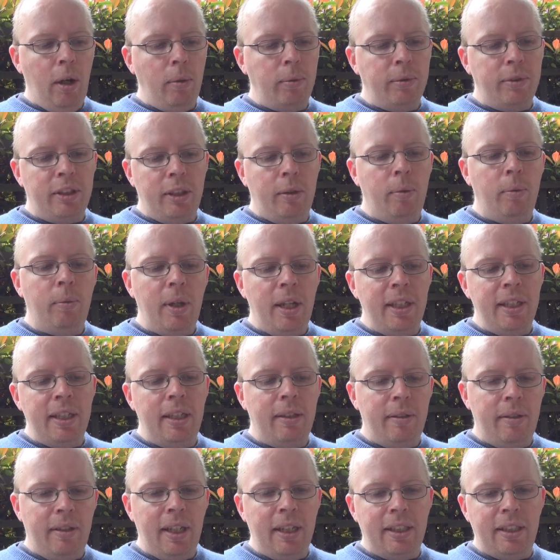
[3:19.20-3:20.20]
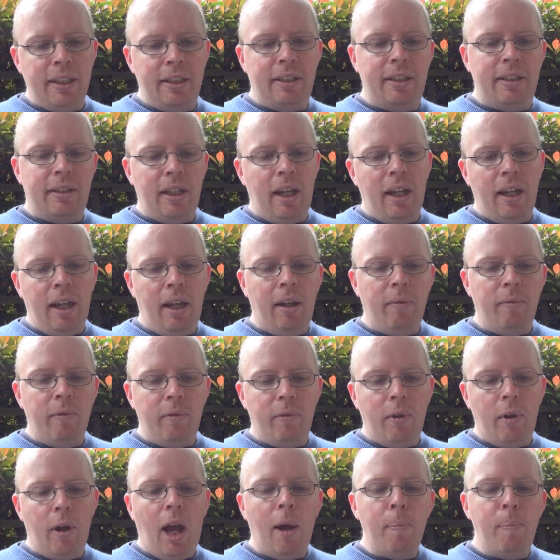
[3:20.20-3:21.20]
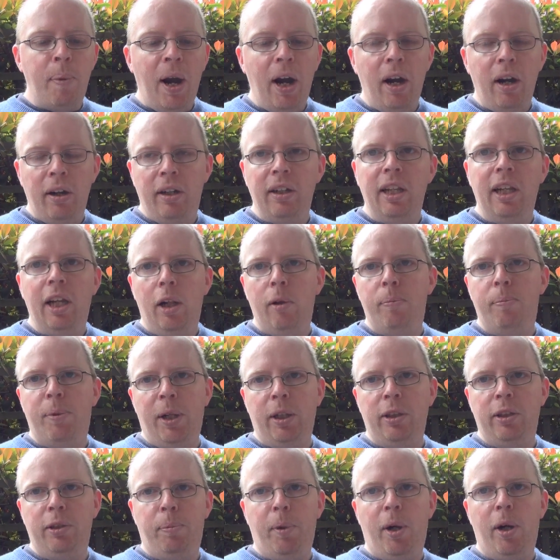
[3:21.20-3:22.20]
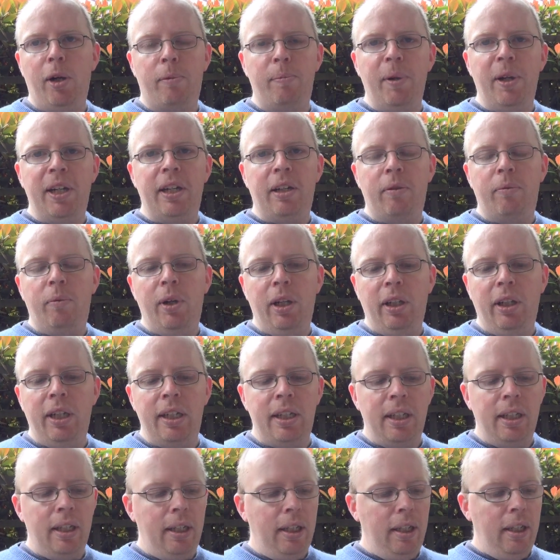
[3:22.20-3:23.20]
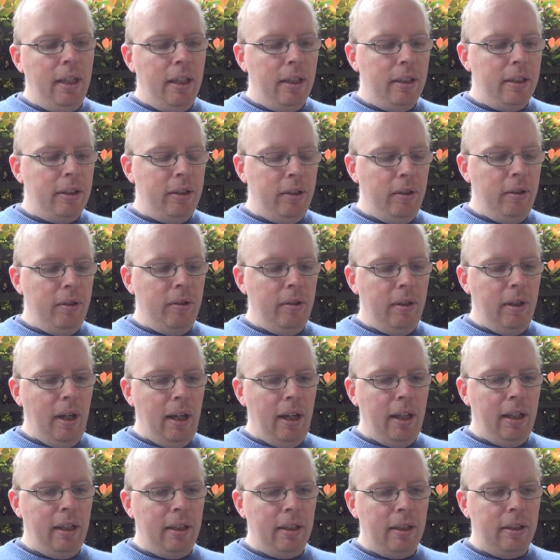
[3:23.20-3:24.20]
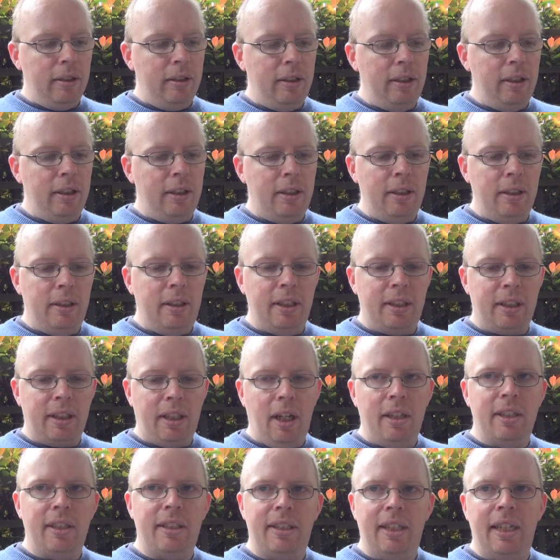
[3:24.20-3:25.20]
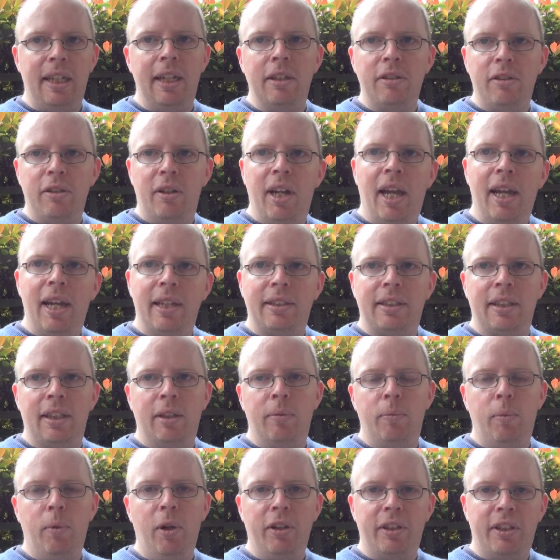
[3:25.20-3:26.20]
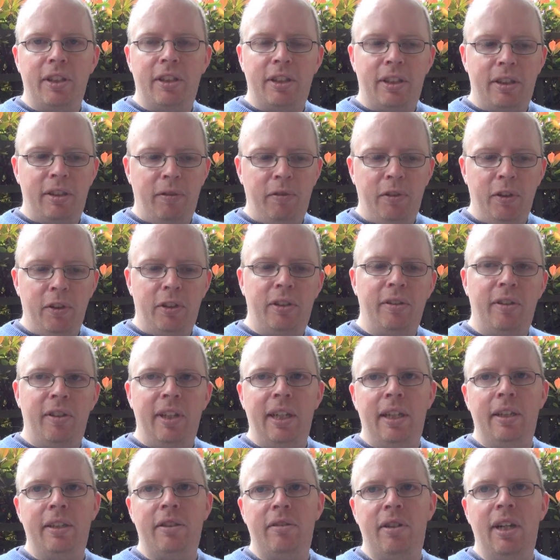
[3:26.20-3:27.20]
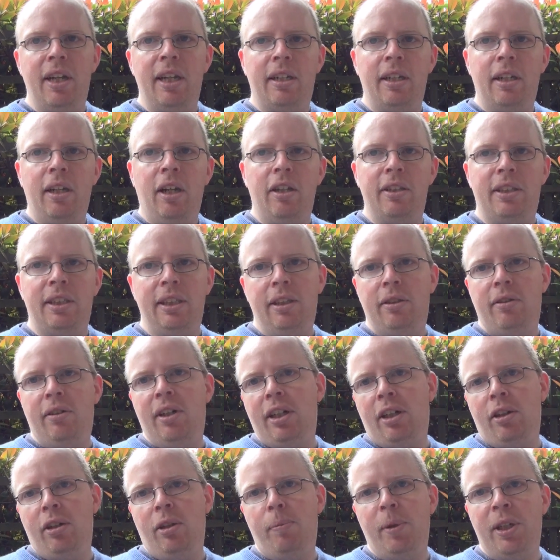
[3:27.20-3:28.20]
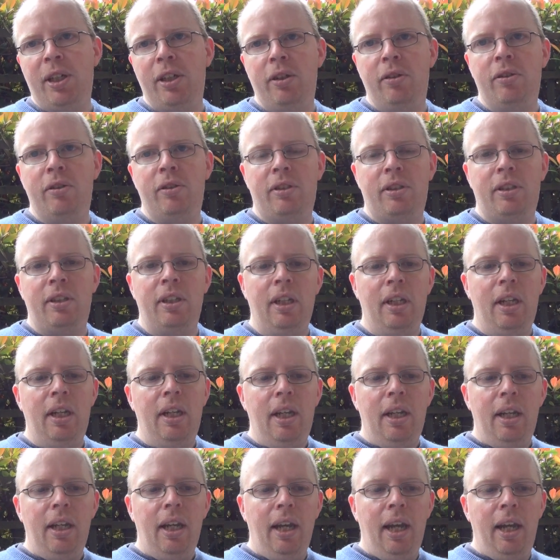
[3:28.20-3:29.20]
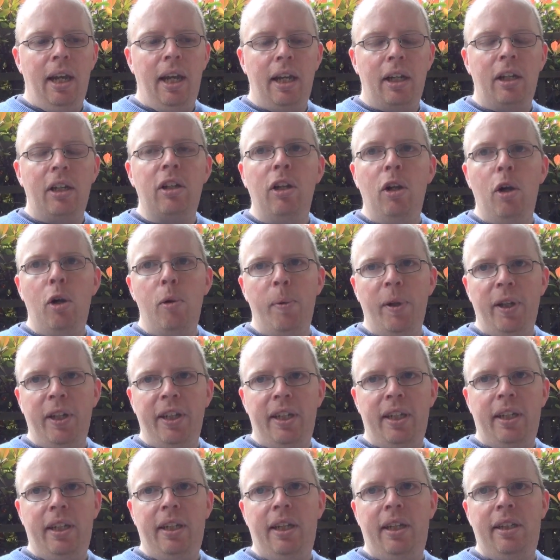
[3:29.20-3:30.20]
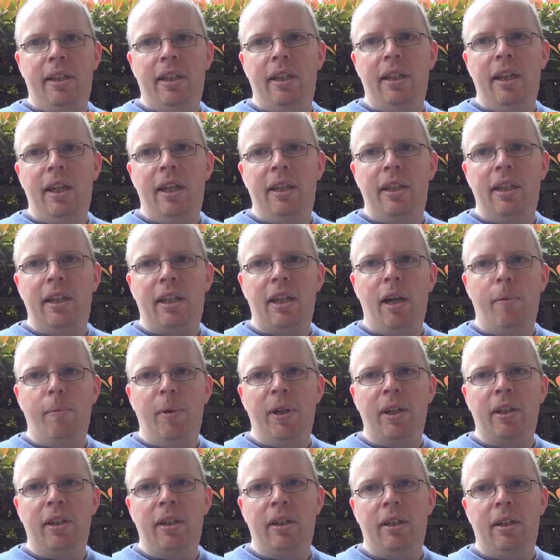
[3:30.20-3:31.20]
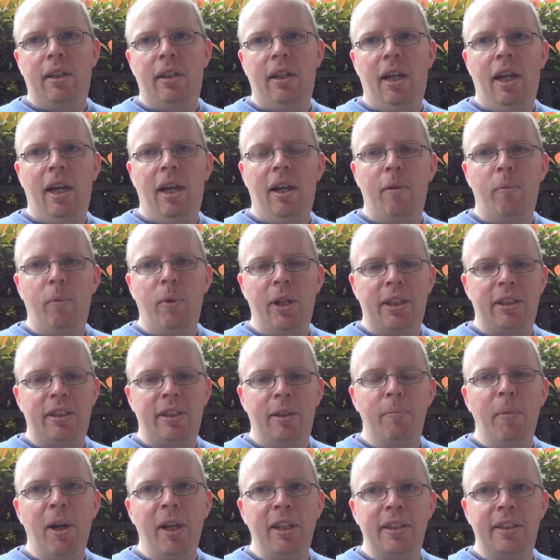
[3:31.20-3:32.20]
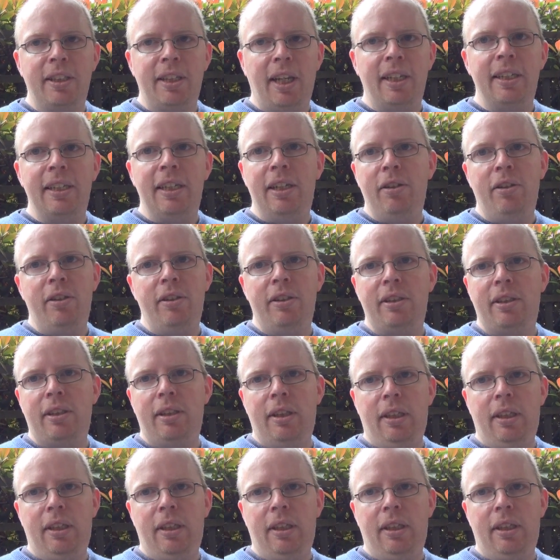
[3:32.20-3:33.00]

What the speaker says: So this is a parallel Bilderberg meeting, really, to discuss the internet and what's the future of the internet and how's the internet going to be used globally in the coming weeks and months and years.